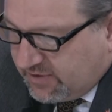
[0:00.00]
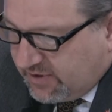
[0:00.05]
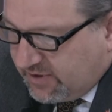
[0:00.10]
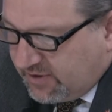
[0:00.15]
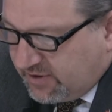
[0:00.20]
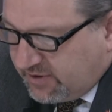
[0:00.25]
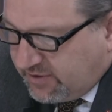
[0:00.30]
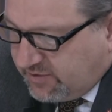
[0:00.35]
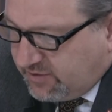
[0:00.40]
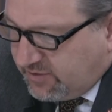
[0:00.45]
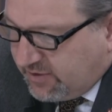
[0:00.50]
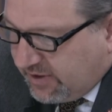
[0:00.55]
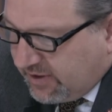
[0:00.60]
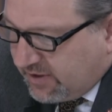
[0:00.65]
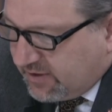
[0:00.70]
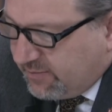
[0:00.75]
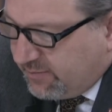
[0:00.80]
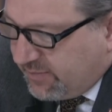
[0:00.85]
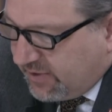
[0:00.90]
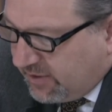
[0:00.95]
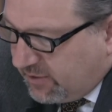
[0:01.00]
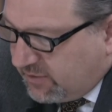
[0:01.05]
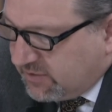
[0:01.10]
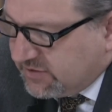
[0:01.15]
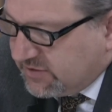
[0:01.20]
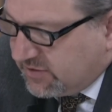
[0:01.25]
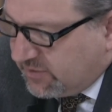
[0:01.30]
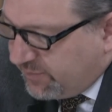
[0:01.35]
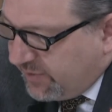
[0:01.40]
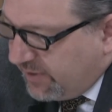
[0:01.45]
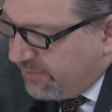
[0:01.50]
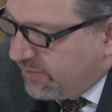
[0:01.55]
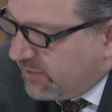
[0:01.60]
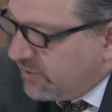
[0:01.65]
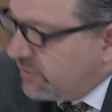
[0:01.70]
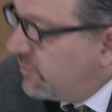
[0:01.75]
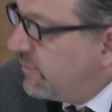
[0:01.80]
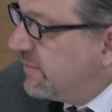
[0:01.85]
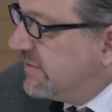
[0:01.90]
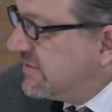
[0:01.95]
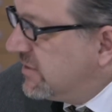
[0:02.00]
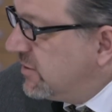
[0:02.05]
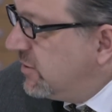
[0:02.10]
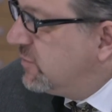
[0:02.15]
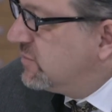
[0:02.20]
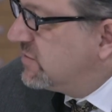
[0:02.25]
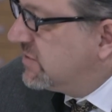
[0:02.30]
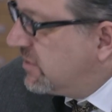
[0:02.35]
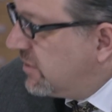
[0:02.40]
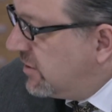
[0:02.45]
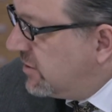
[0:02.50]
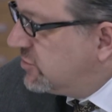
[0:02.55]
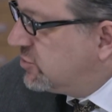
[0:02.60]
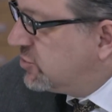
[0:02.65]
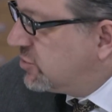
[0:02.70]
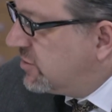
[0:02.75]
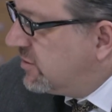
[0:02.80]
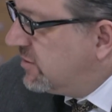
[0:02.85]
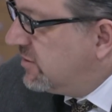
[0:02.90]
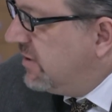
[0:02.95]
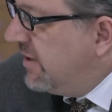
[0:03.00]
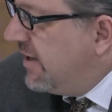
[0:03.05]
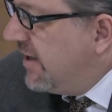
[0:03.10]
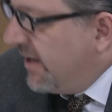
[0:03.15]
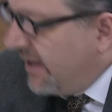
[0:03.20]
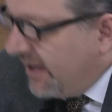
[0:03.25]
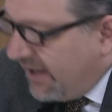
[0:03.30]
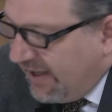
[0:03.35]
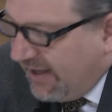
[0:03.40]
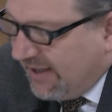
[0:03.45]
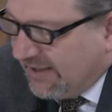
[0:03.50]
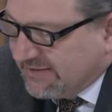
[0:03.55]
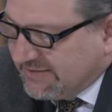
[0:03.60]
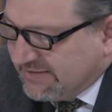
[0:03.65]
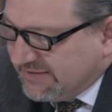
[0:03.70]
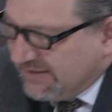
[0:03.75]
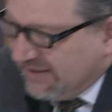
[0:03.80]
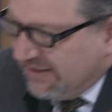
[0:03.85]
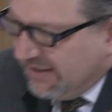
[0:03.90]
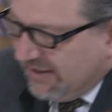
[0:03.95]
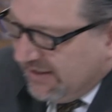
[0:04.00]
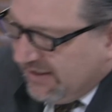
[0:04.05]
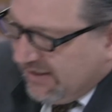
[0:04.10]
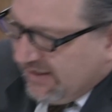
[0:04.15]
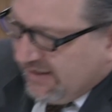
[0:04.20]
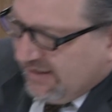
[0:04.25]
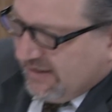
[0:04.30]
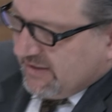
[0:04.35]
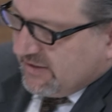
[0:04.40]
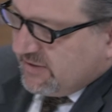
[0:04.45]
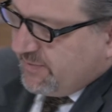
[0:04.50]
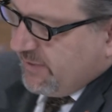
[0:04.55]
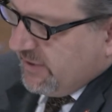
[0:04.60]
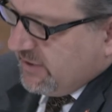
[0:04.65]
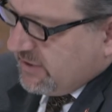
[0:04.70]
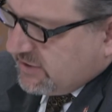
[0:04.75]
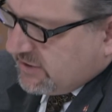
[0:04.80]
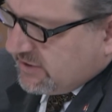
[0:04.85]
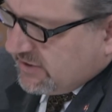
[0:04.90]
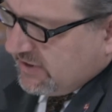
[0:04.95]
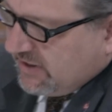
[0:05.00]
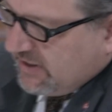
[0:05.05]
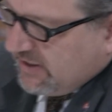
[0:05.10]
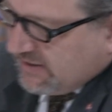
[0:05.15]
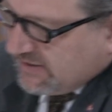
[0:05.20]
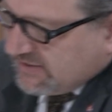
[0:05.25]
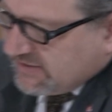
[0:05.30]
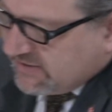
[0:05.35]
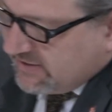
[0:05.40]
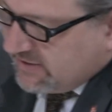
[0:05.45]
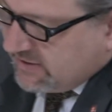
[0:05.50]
a union, but also people group with close cultural and spiritual ties. The